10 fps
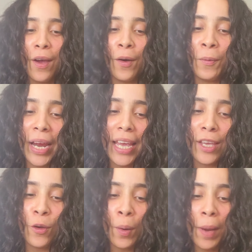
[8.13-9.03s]
All right,
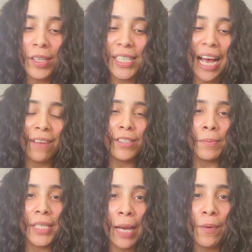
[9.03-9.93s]
you're about to have
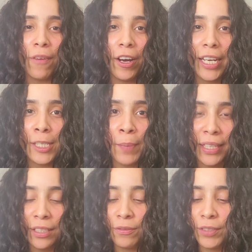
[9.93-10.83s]
some type of
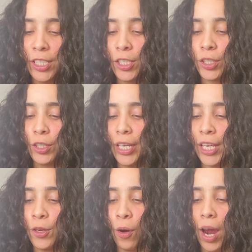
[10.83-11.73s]
unexpected visitor in
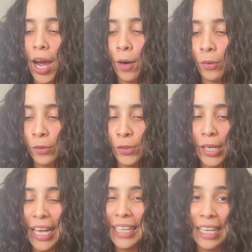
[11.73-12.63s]
your house.
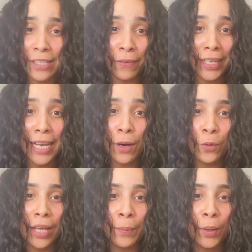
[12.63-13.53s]
Let's find out who
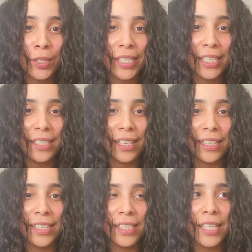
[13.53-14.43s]
that person
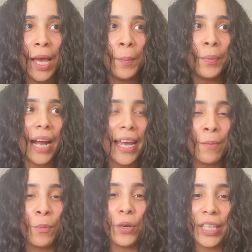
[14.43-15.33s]
is, but I
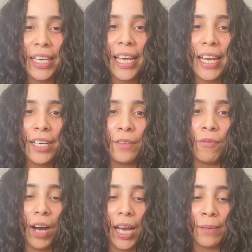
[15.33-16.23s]
am really getting good
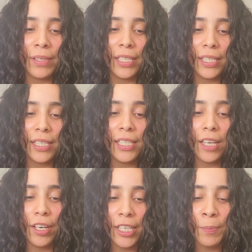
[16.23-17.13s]
vibes. This
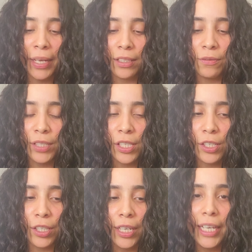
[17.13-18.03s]
unexpected
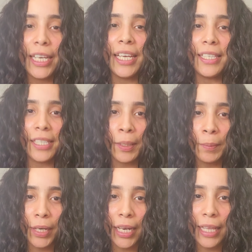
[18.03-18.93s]
visitor is
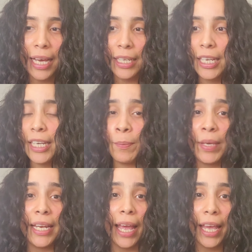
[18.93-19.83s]
somebody that it could
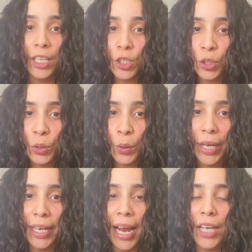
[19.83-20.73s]
be an angel,
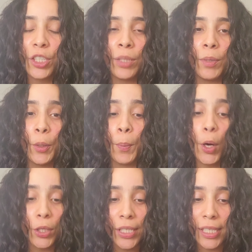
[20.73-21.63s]
it can actually be a
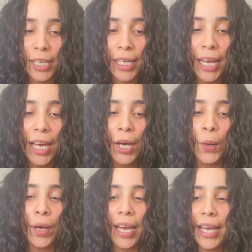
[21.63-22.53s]
person,
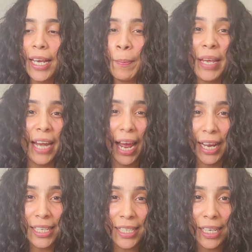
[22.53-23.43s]
okay? It could be an
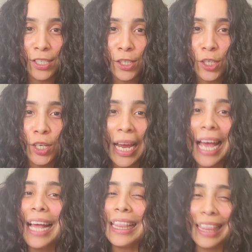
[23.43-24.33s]
ancestor.
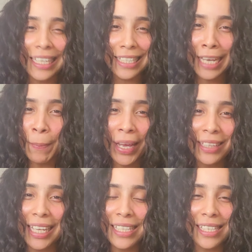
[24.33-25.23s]
Let's tap
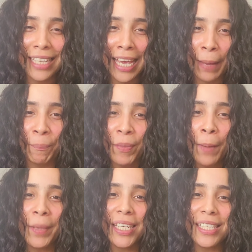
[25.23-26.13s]
in, let's see.
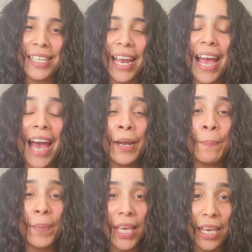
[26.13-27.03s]
Because today I had a
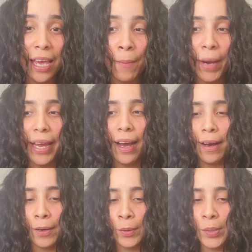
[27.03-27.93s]
bee in my
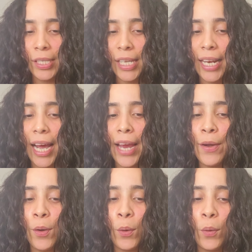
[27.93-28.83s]
house, and I
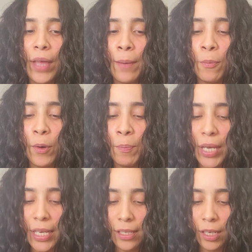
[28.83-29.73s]
know that when
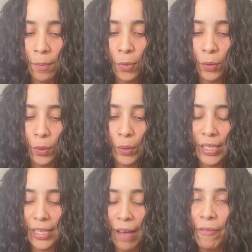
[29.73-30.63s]
bees come through, it's
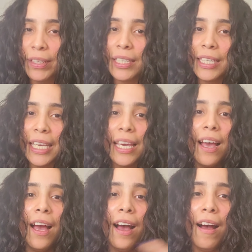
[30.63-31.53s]
definitely
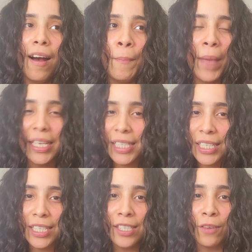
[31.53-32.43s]
a
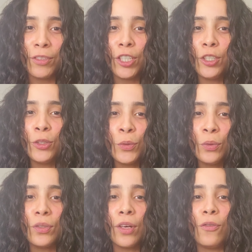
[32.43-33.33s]
messages of good
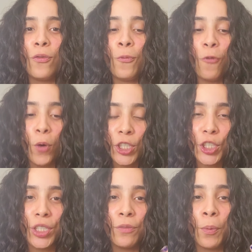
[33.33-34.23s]
news, of
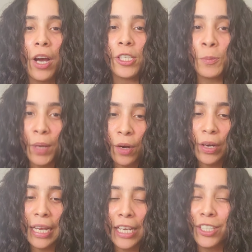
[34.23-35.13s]
fortune,
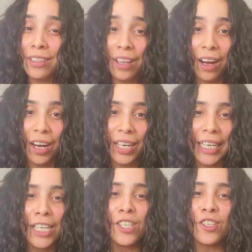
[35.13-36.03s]
prosperity, good luck.
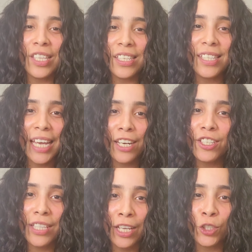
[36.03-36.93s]
So this is the
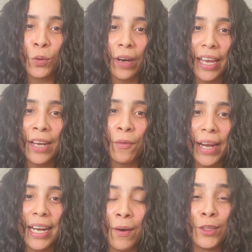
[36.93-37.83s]
energy that you are in
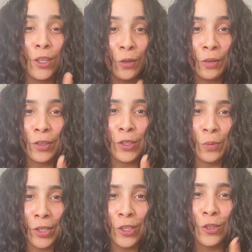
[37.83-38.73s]
right now, and the universe
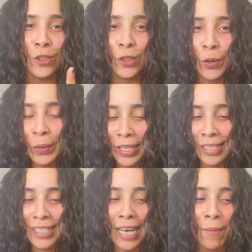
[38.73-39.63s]
wants you to know
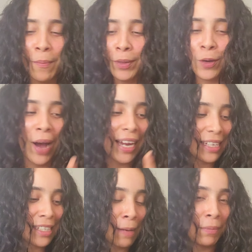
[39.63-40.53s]
this. Comment below, I
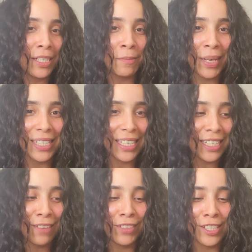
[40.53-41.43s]
accept this message
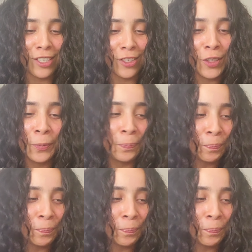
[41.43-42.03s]
if this is you.